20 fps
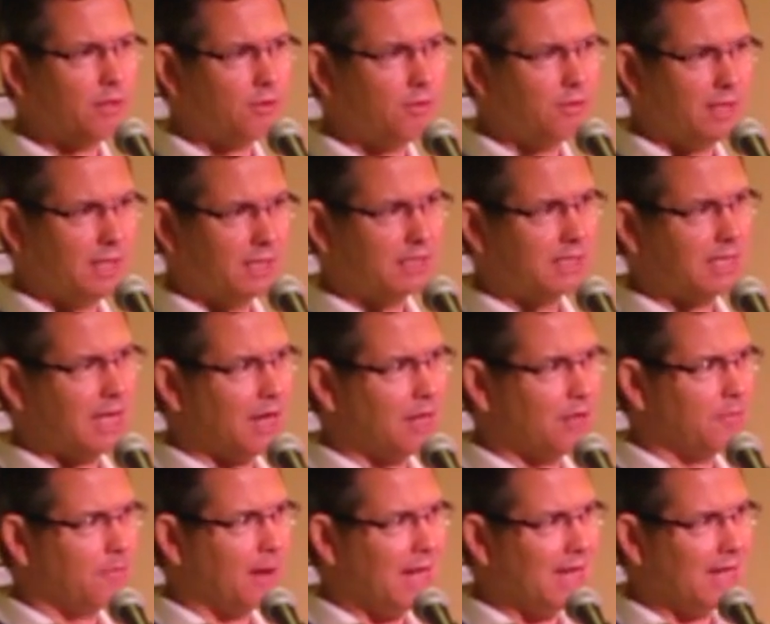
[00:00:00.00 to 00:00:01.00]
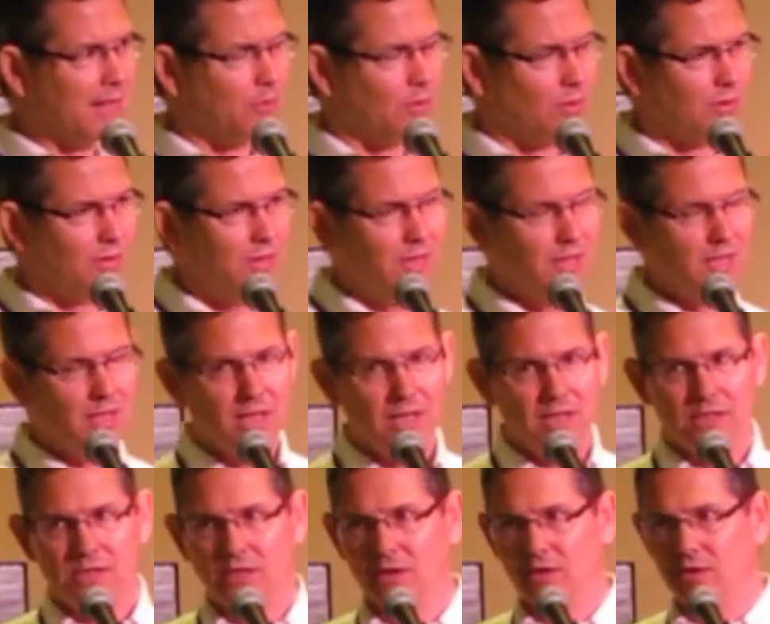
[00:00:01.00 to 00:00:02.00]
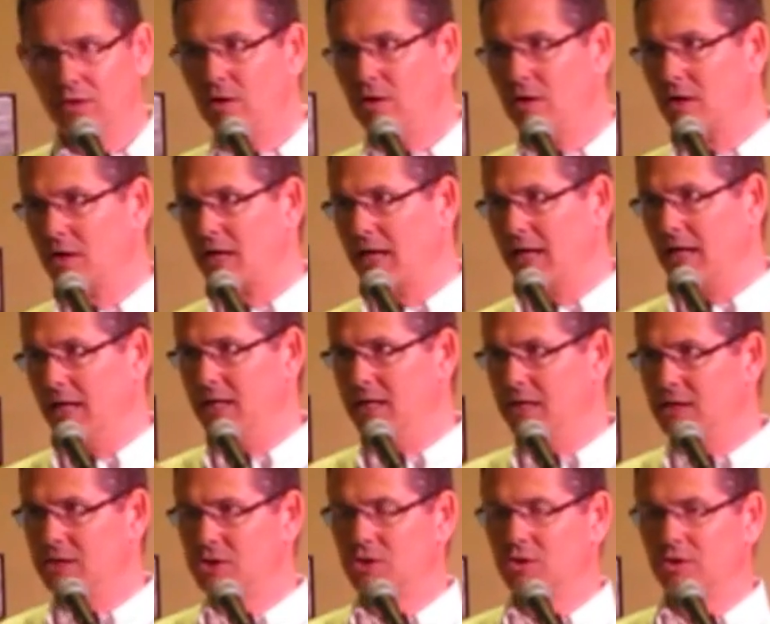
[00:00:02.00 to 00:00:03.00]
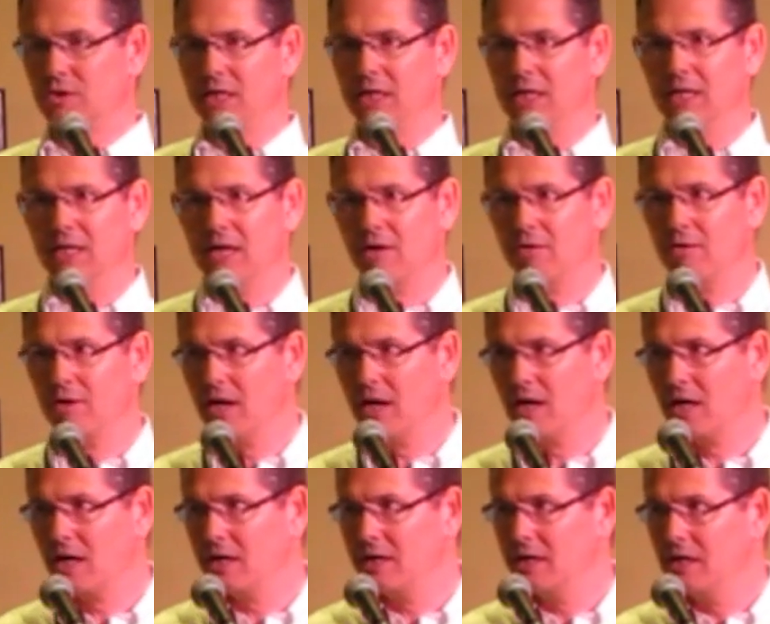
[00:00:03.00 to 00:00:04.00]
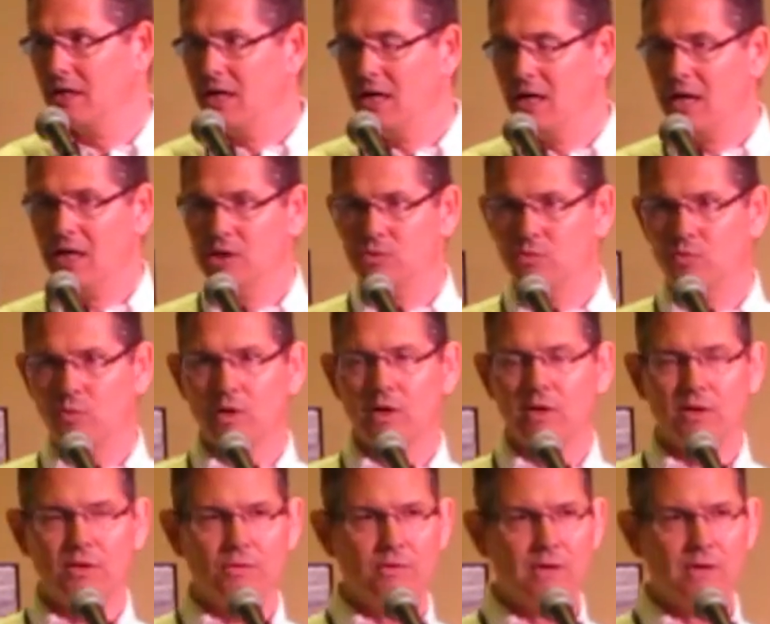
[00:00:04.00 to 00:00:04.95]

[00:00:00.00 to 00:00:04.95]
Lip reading: through the entire Bible to look at history and how God has worked